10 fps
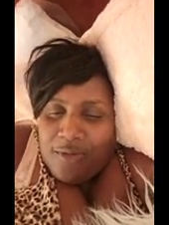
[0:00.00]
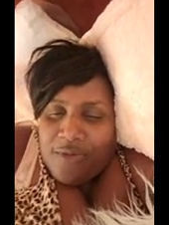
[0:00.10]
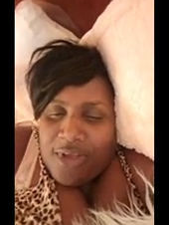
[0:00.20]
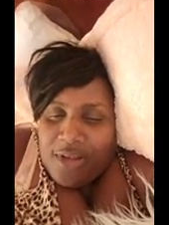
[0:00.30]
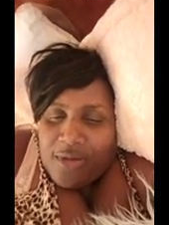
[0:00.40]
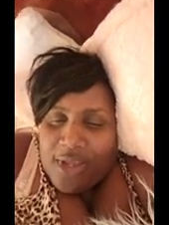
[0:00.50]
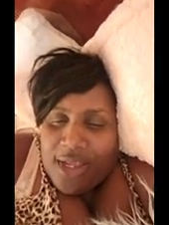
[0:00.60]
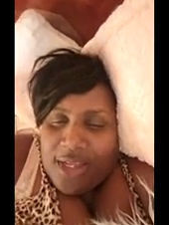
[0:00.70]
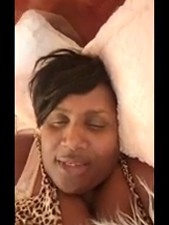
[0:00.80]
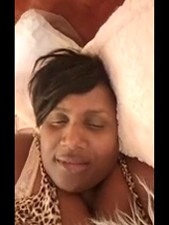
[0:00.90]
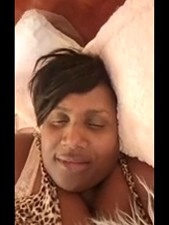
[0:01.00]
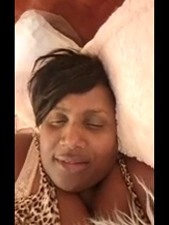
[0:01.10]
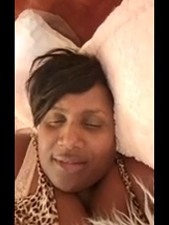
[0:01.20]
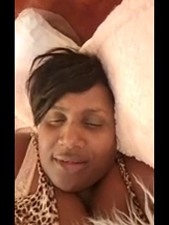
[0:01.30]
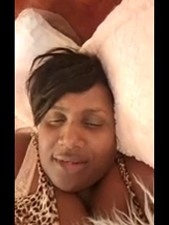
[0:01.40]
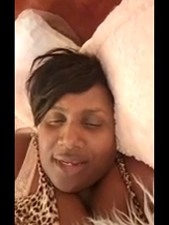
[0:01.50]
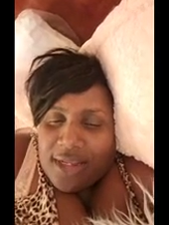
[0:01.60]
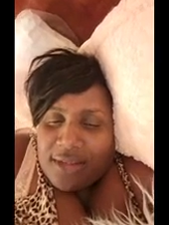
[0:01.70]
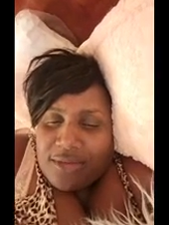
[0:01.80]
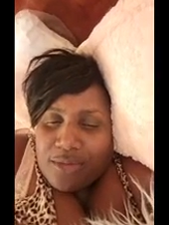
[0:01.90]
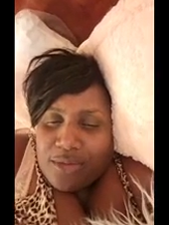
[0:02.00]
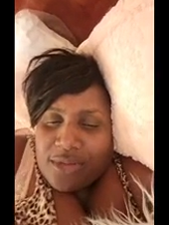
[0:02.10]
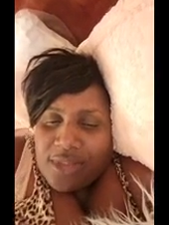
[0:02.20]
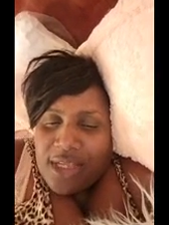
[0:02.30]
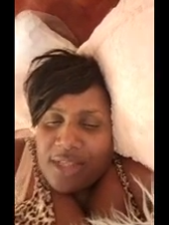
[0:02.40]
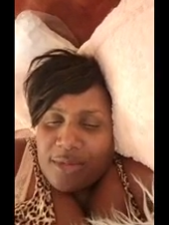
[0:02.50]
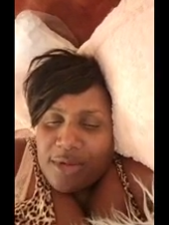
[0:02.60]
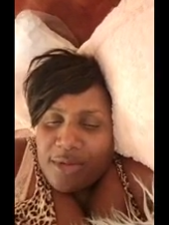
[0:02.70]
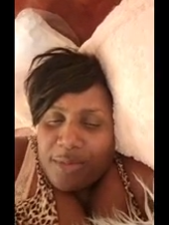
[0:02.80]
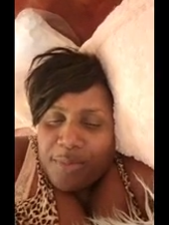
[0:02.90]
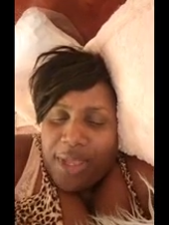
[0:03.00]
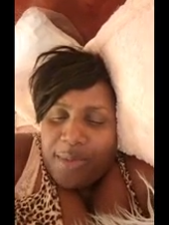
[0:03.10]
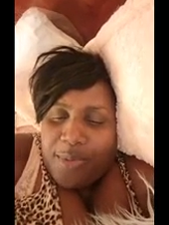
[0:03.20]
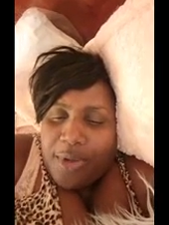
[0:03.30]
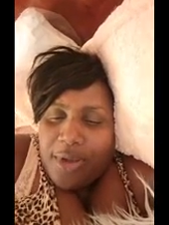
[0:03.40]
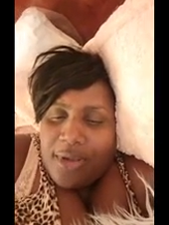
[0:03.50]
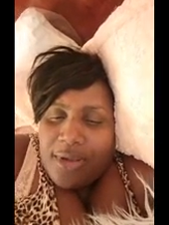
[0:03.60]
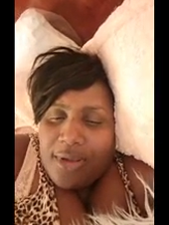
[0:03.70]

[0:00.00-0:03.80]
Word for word: Valerie Anderson Douglas, Rose Anne Marie Piper,